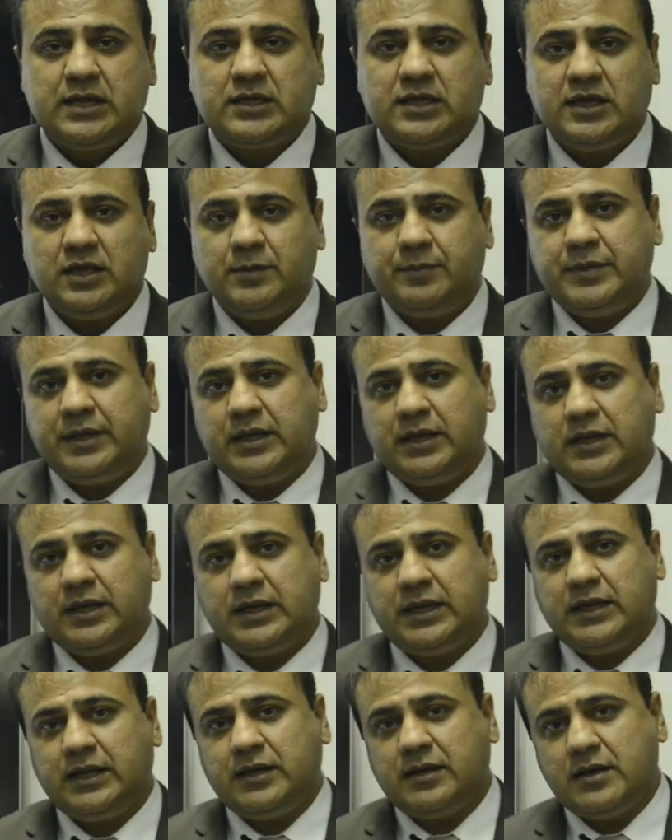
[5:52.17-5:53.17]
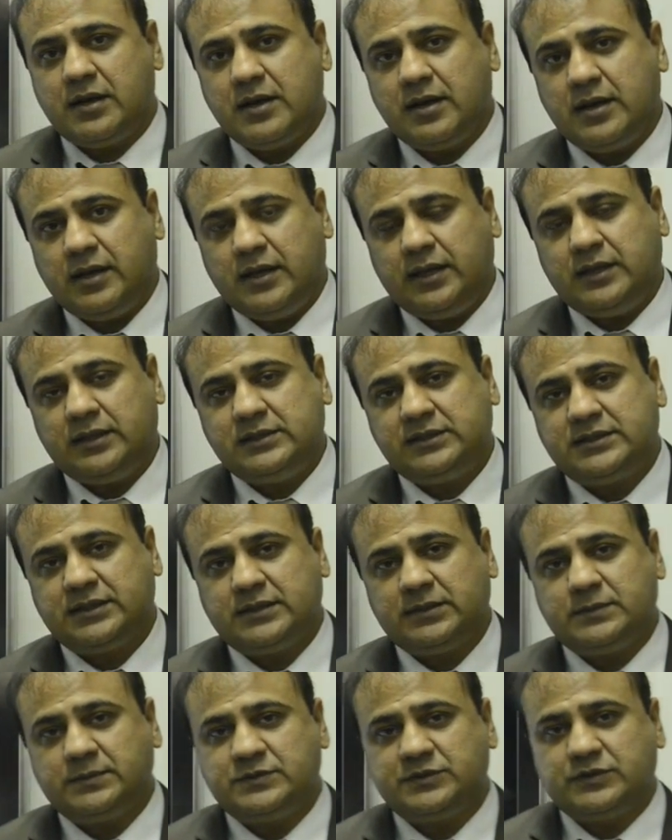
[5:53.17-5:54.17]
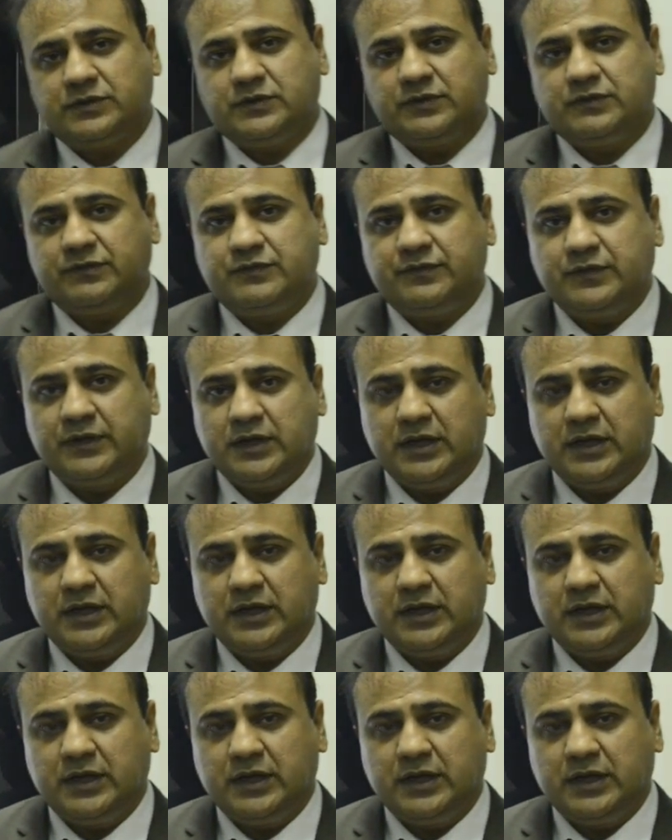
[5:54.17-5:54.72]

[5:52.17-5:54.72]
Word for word: keeping an eye in terms of